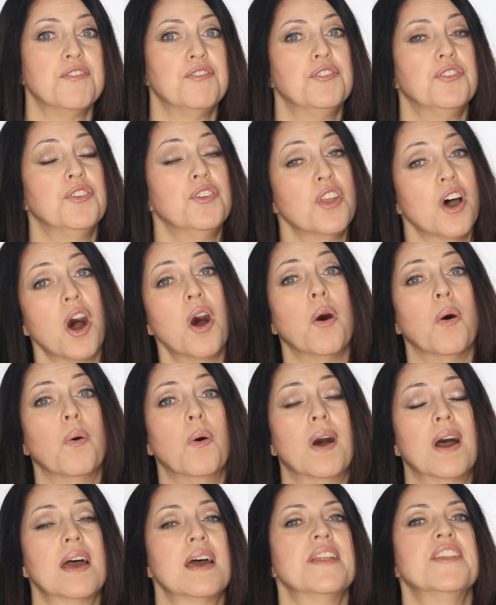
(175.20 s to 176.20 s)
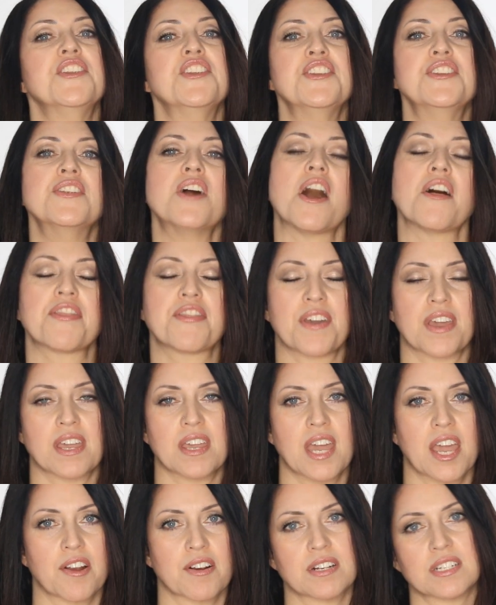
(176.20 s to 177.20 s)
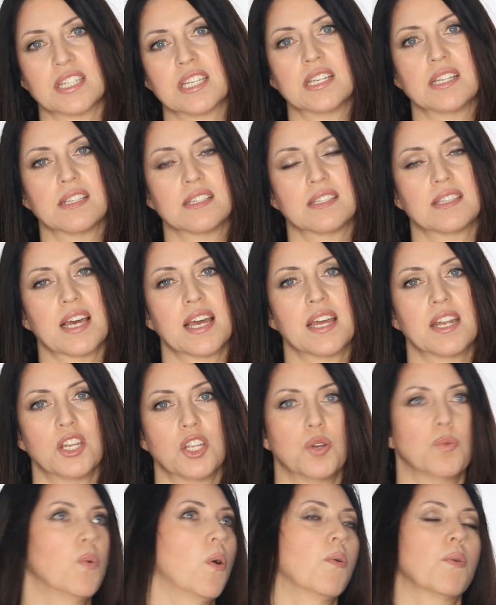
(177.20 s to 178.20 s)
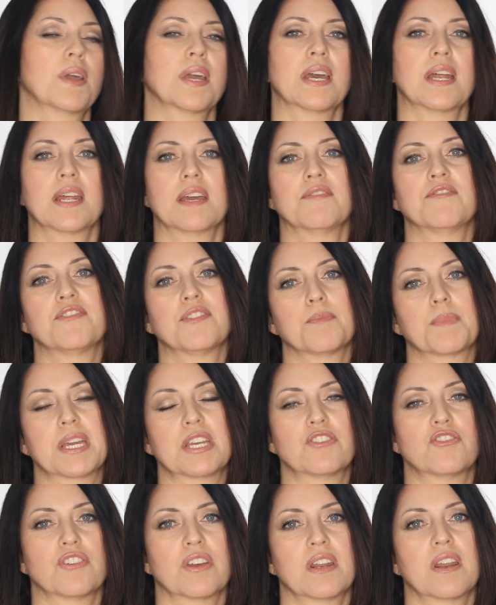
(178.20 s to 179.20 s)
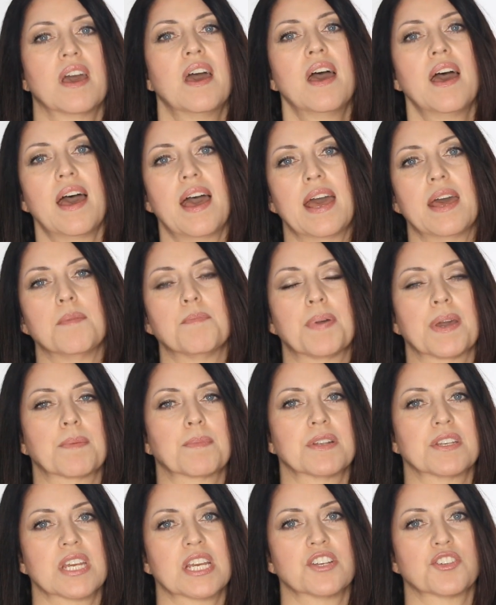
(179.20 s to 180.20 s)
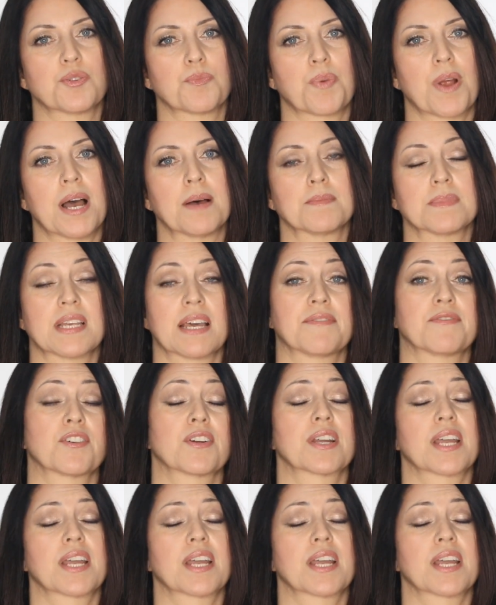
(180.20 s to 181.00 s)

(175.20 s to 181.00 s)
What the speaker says: No, nothing guarantees that you won't get inflammation and pigmentation problems after a